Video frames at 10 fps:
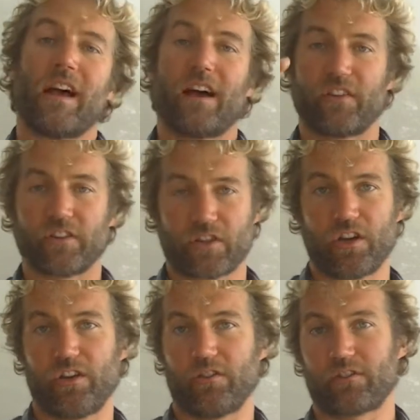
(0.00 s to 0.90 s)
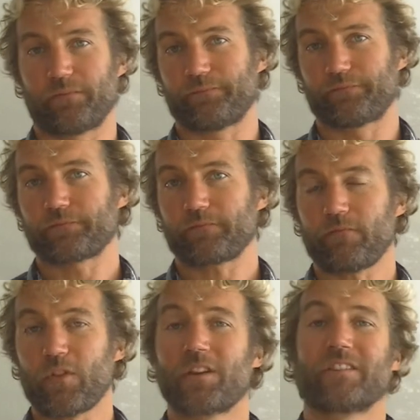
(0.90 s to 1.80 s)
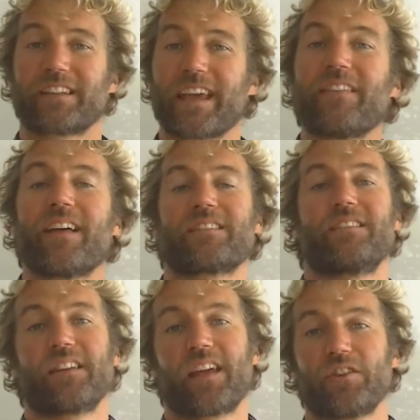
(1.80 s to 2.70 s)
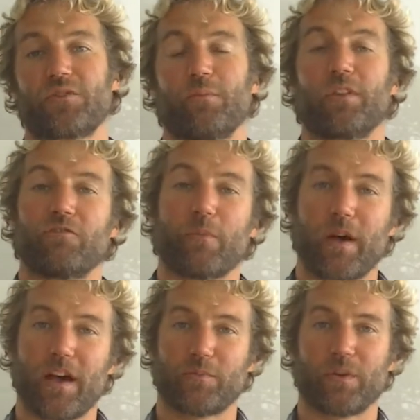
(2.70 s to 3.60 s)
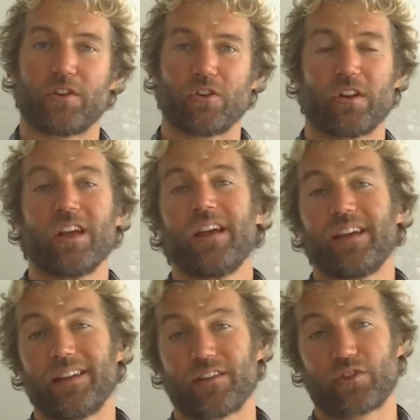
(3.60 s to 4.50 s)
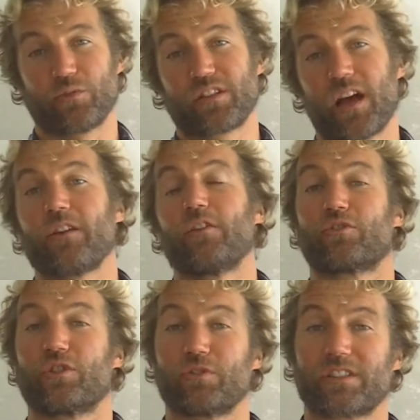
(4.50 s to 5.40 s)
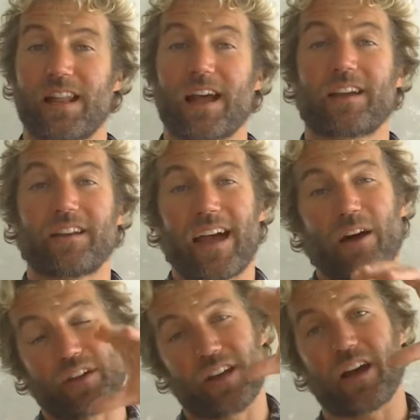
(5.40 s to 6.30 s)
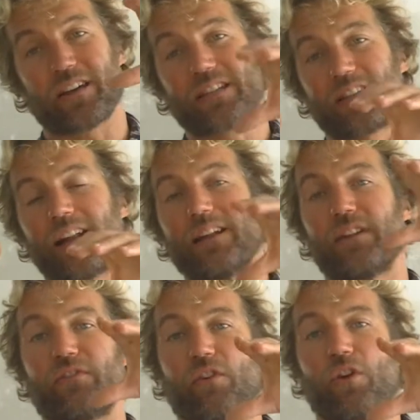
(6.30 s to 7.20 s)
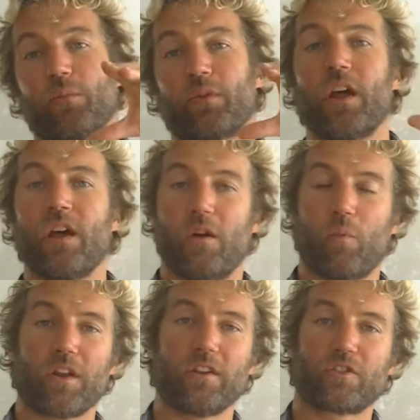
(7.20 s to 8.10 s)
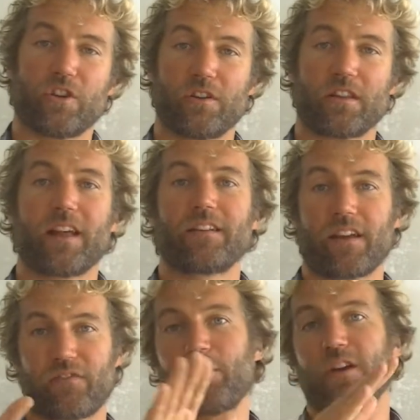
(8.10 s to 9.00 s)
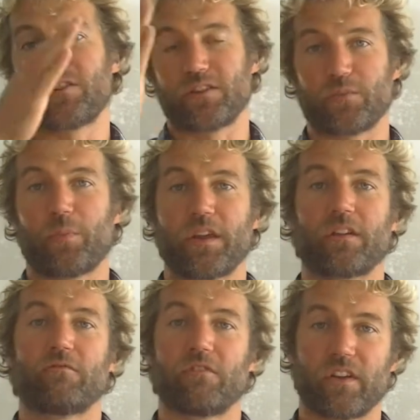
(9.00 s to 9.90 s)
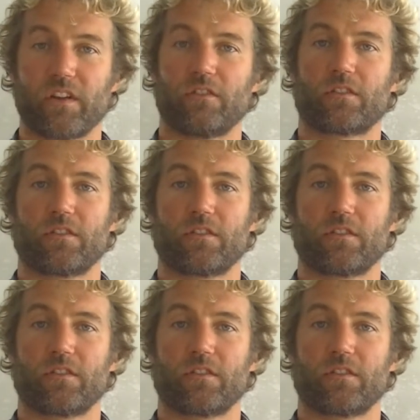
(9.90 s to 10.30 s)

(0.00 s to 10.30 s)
as it turns because again that's indication But the repair's been done either too tight or too slack and now the kite is slightly deformed and when you turn it that deformation is being revealed